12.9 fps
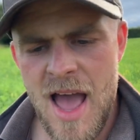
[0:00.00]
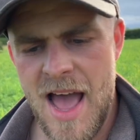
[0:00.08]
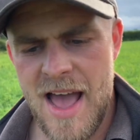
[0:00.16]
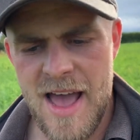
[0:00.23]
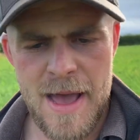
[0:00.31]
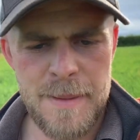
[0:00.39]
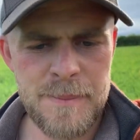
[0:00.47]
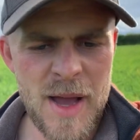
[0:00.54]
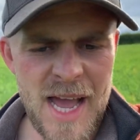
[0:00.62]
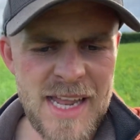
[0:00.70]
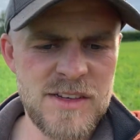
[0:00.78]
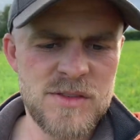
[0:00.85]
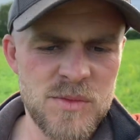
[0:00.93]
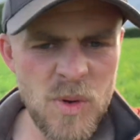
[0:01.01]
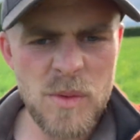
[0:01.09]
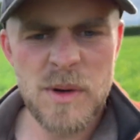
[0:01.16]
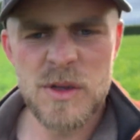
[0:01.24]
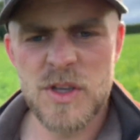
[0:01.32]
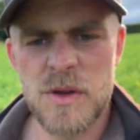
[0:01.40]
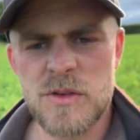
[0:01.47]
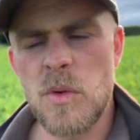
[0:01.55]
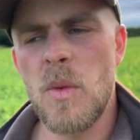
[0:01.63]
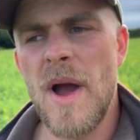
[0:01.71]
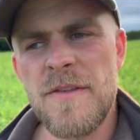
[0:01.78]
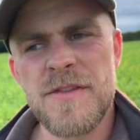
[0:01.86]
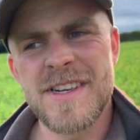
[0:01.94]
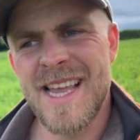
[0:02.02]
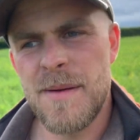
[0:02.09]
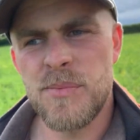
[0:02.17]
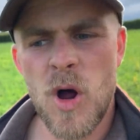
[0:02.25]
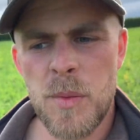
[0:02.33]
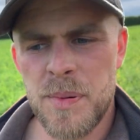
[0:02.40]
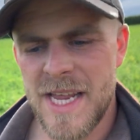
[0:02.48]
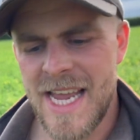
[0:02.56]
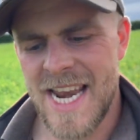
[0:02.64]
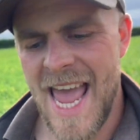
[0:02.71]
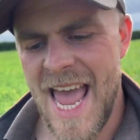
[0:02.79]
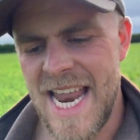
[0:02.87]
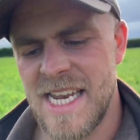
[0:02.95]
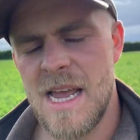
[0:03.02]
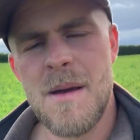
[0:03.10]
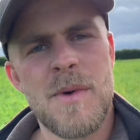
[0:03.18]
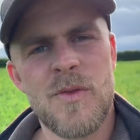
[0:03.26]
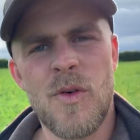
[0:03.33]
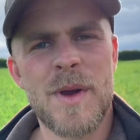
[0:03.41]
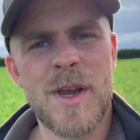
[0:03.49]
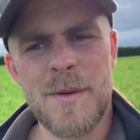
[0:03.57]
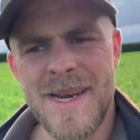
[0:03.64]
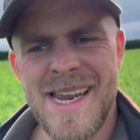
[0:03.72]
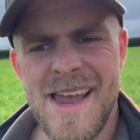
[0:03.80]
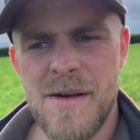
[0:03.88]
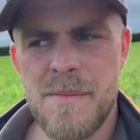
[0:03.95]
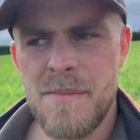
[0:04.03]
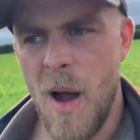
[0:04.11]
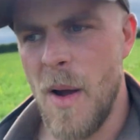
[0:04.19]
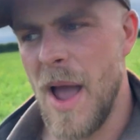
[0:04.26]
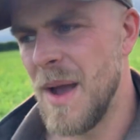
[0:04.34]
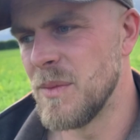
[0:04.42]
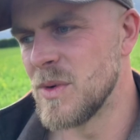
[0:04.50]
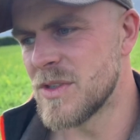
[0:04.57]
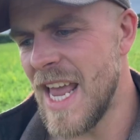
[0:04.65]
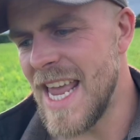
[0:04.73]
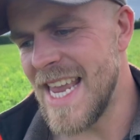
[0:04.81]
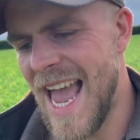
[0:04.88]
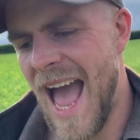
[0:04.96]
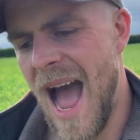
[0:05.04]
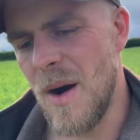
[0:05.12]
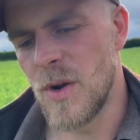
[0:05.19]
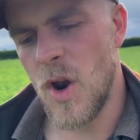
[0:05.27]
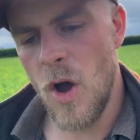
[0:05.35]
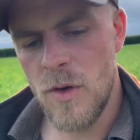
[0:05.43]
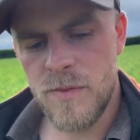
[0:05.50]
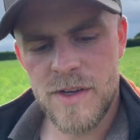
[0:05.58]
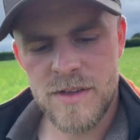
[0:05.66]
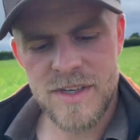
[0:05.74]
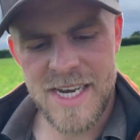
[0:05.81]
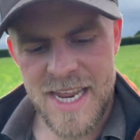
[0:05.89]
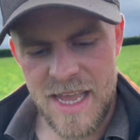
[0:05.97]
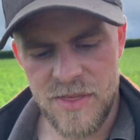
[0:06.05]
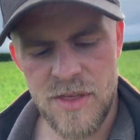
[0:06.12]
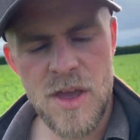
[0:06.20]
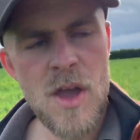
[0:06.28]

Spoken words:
And what we'll do is we'll wait for it to get properly in head before we come in here and mow it, and we'll take it out, and hopefully underneath